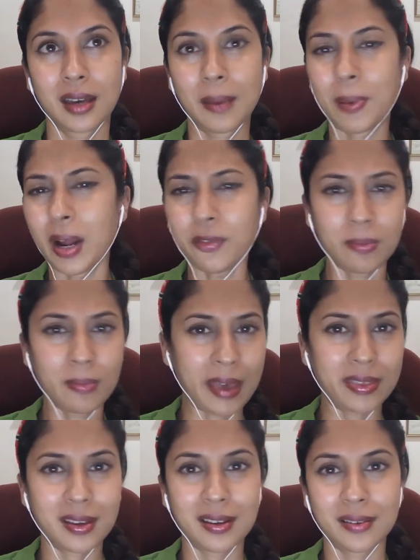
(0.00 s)
Apart from
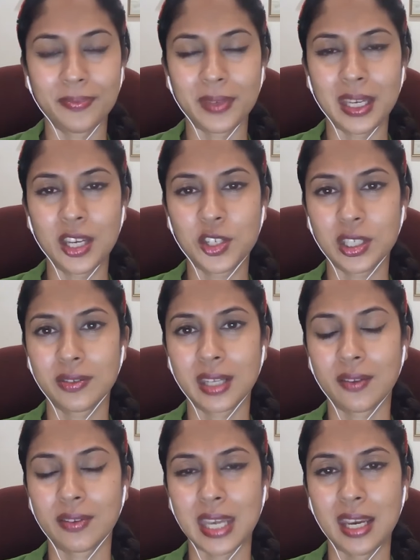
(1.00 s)
other initiatives
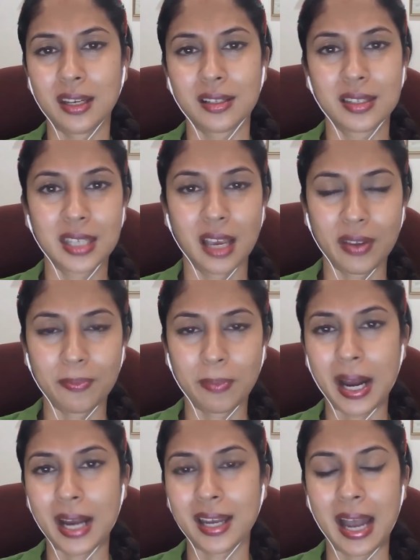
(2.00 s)
that I've taken, serving
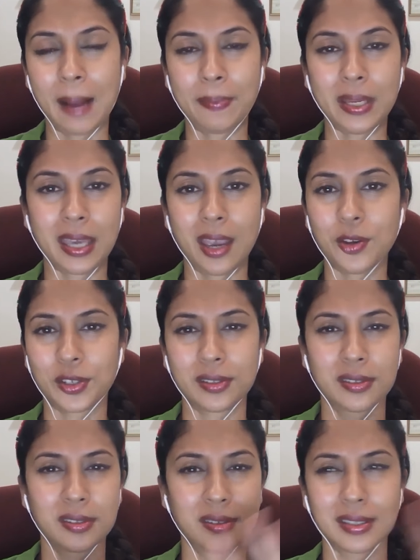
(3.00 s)
PIA
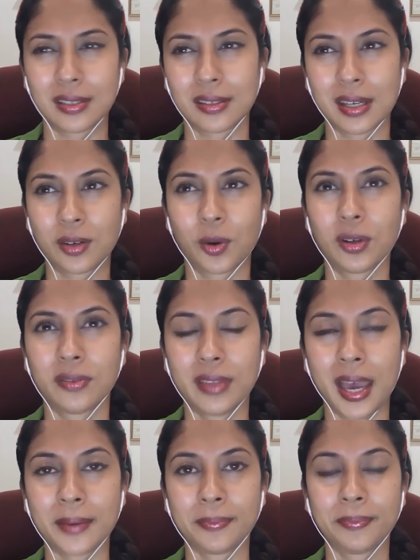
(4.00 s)
applications and all of
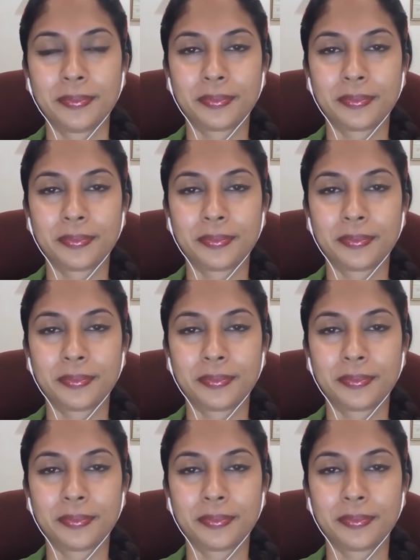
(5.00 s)
that,